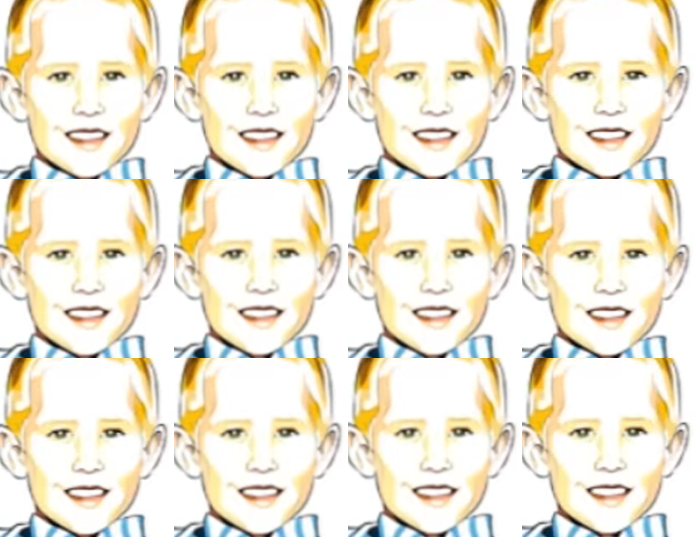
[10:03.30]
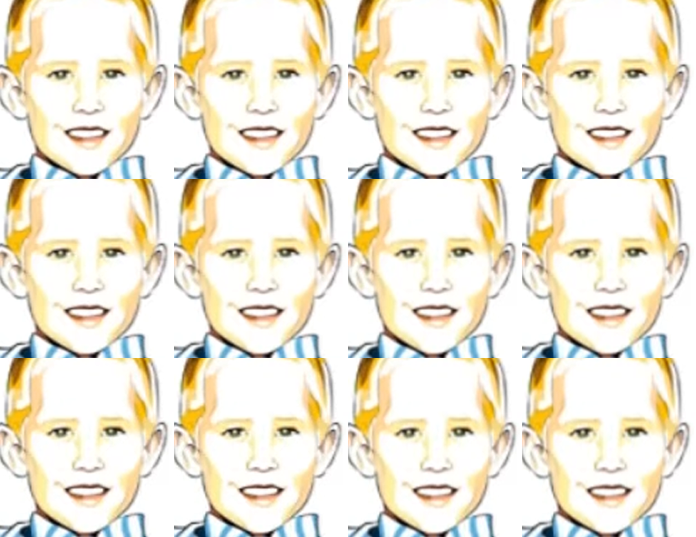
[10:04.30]

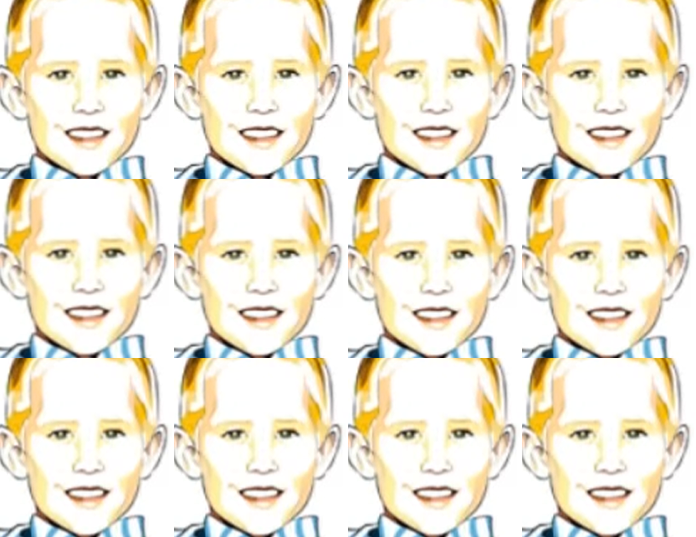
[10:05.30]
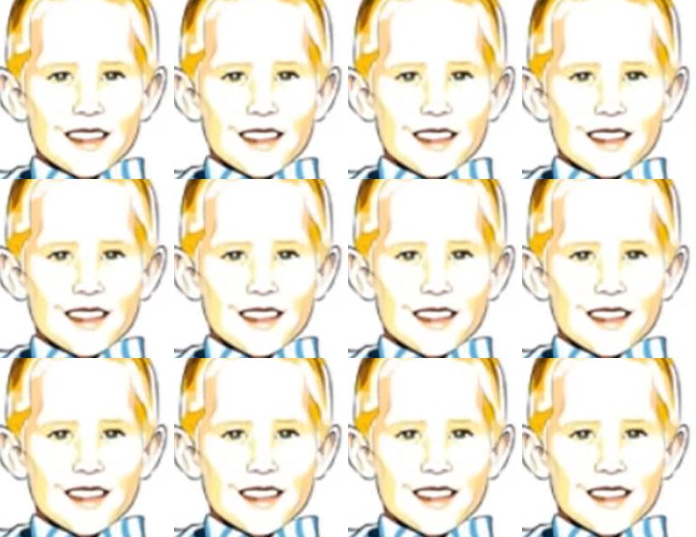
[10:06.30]

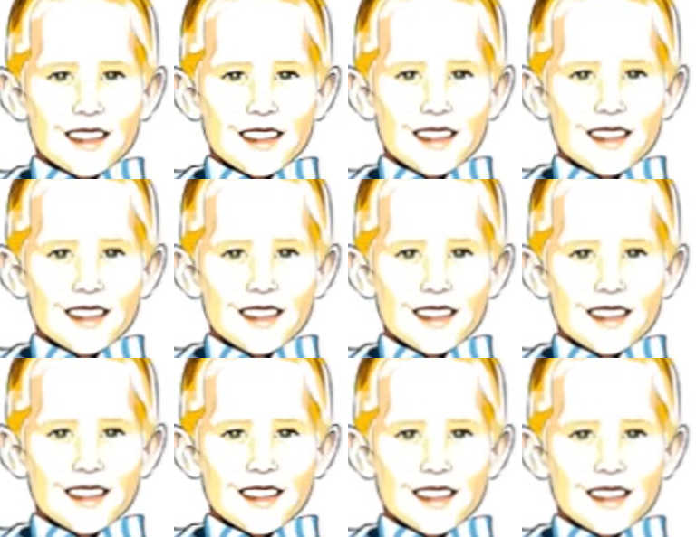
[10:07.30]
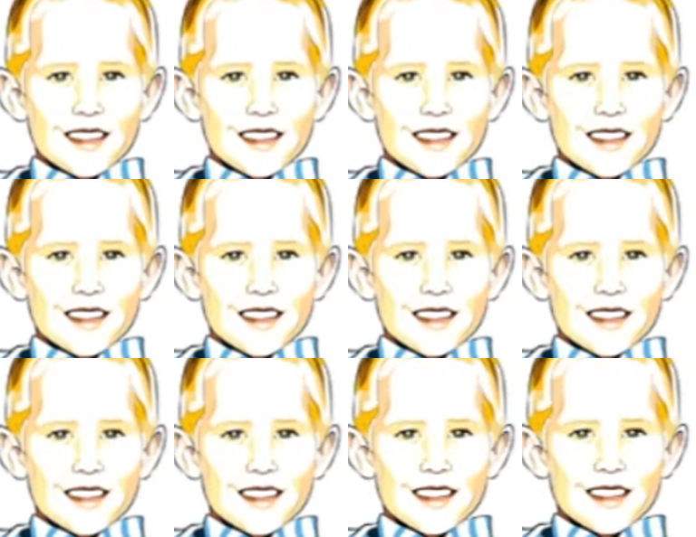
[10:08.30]

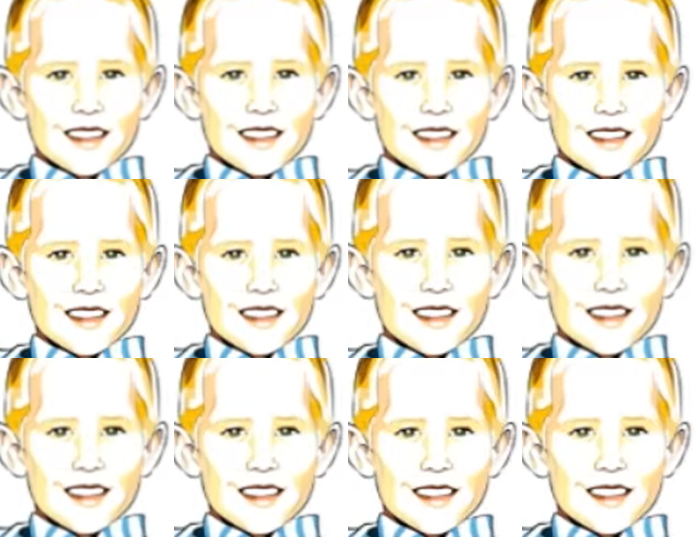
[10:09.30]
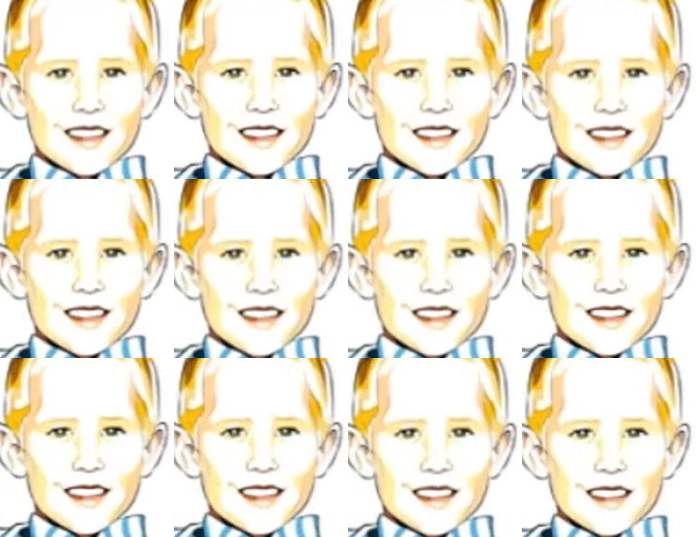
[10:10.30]
No words are spoken by the person on screen.